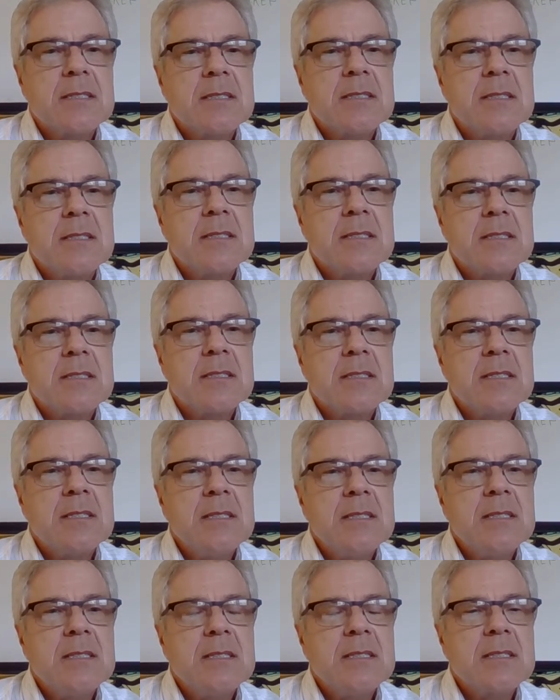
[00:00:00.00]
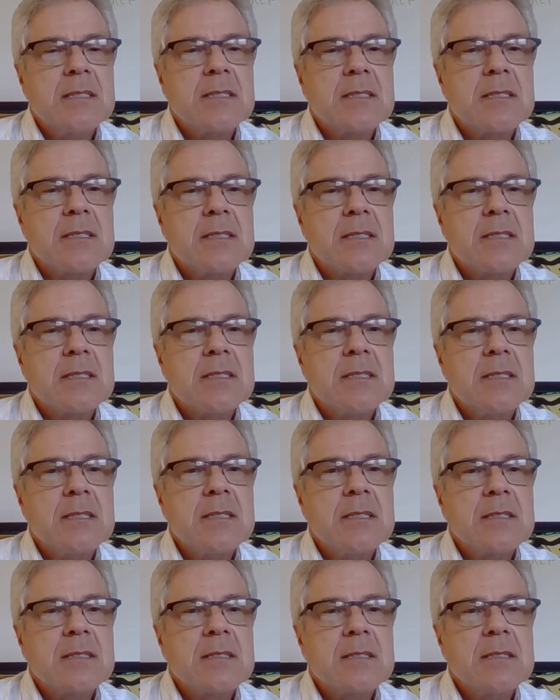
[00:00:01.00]
That's it.
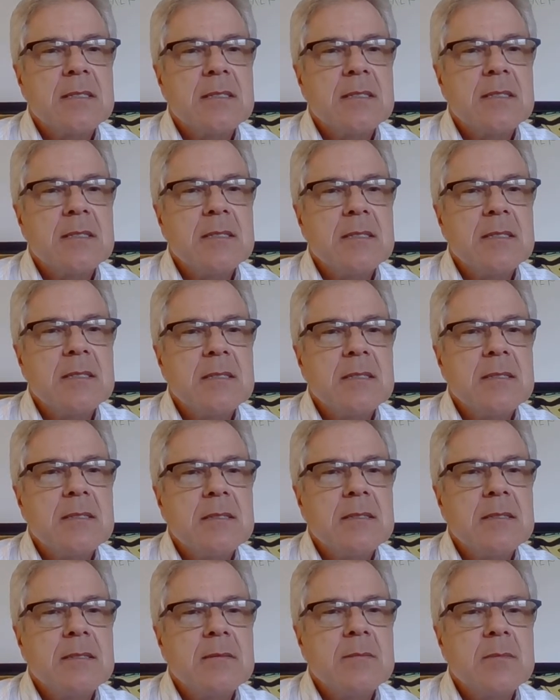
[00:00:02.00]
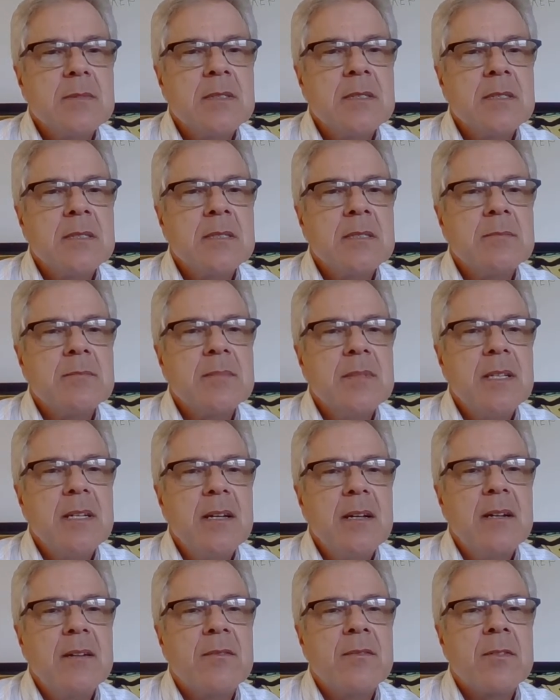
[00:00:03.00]
Action item.
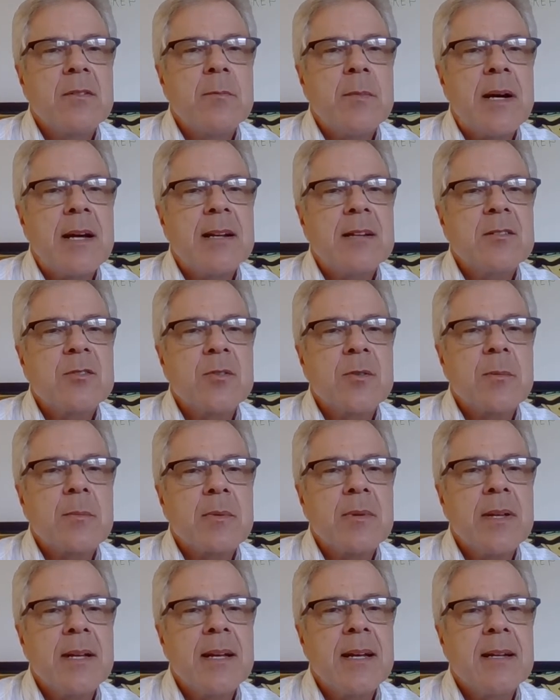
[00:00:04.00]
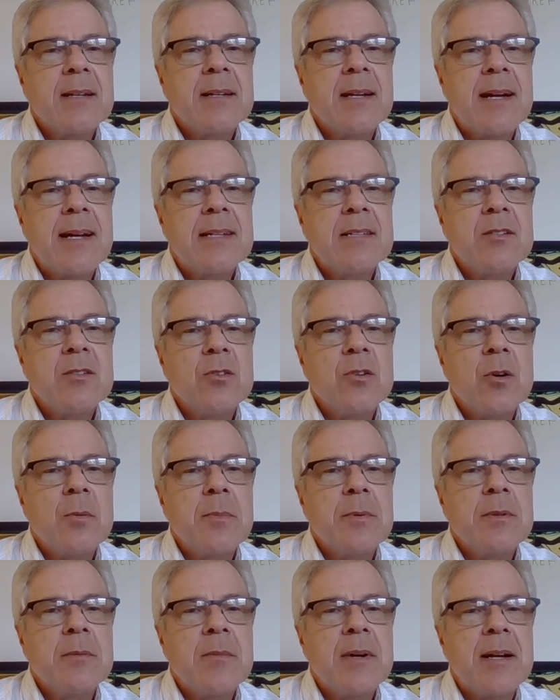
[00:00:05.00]
For the monitoring plan, I do
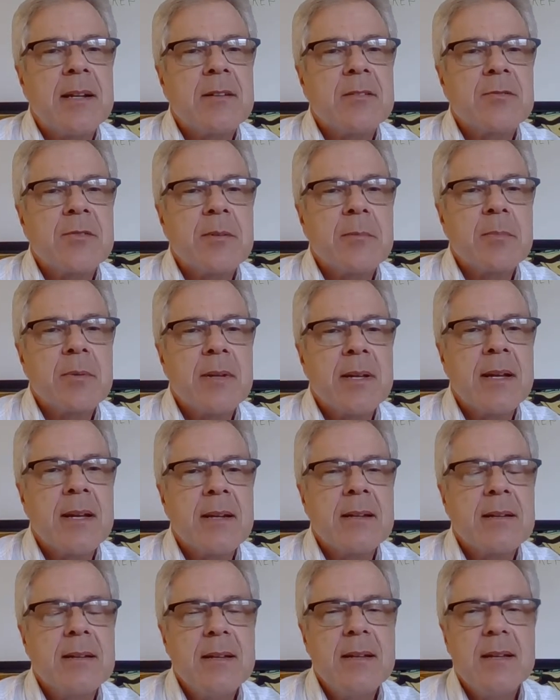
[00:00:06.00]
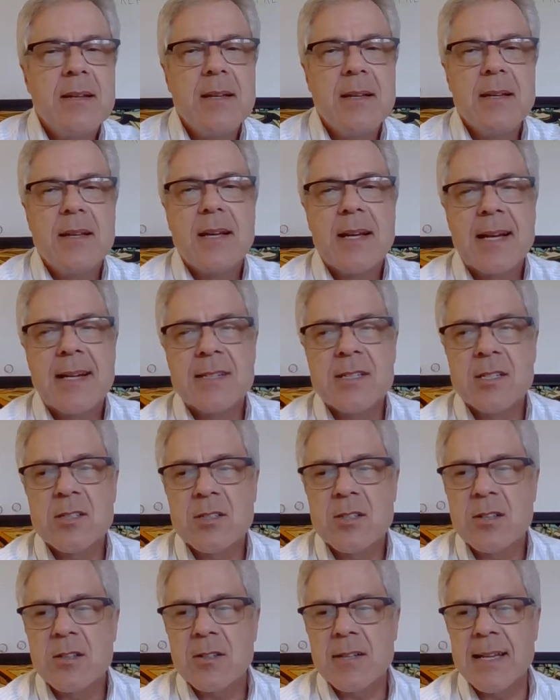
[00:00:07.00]
open the monitoring plan. I
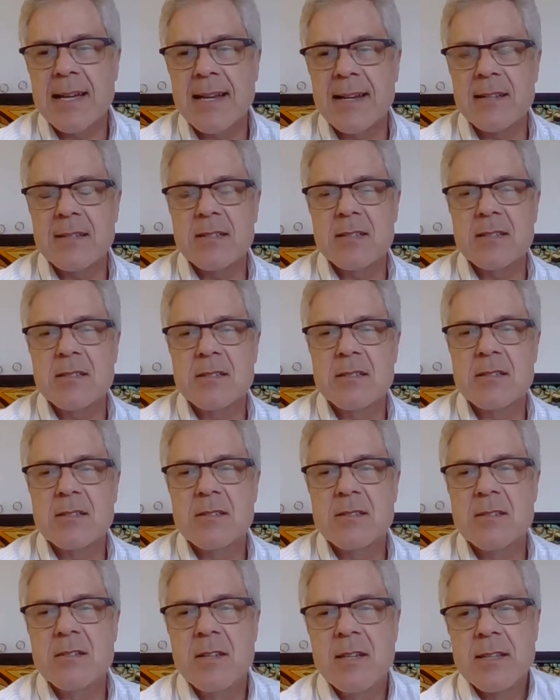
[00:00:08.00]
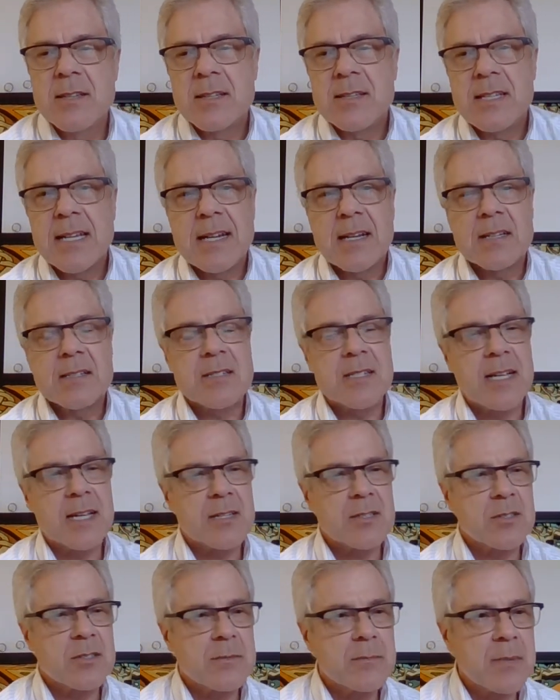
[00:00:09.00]
just look at it just in the data
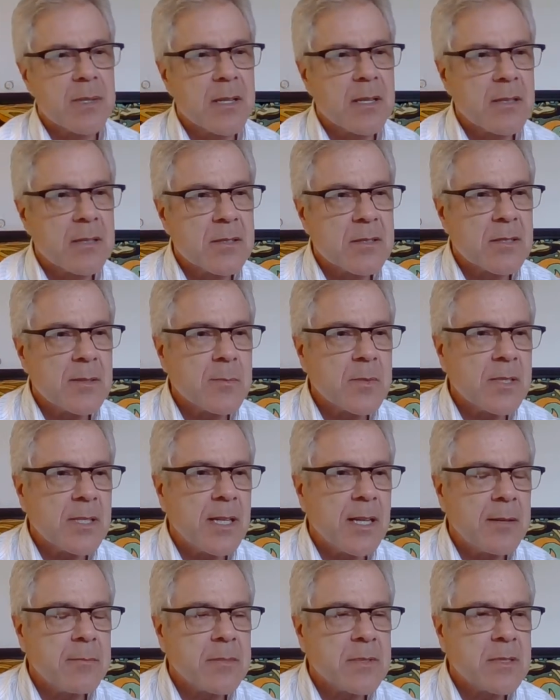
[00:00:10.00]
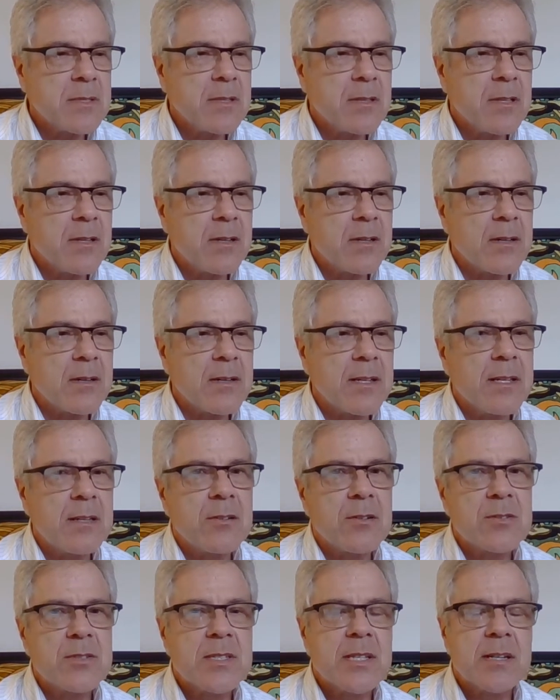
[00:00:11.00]
section because sometimes there are
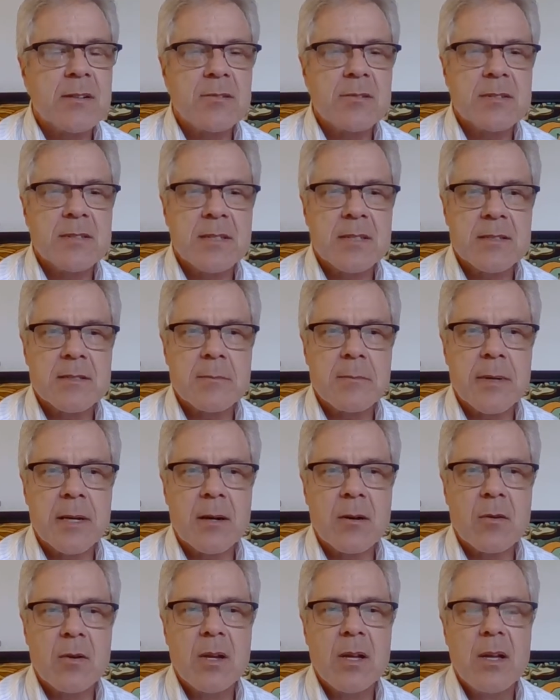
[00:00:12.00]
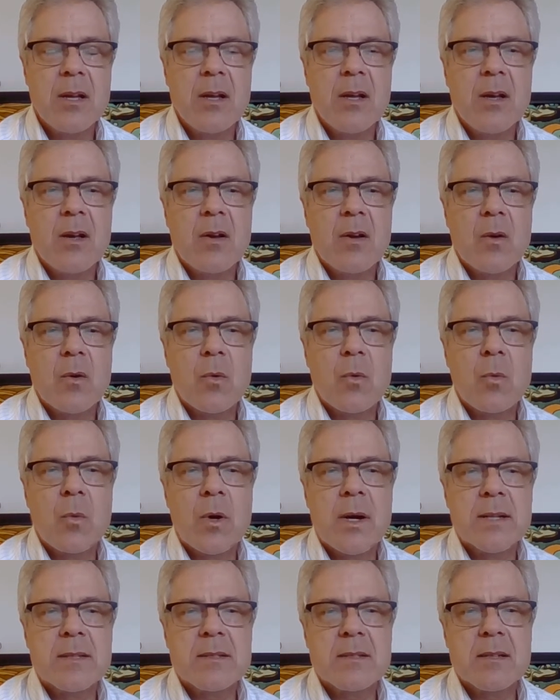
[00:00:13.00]
idiosyncrasies about
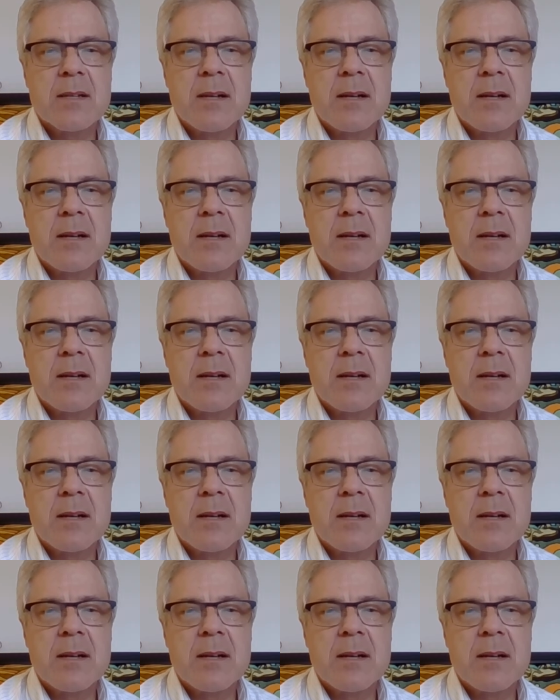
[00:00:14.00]
what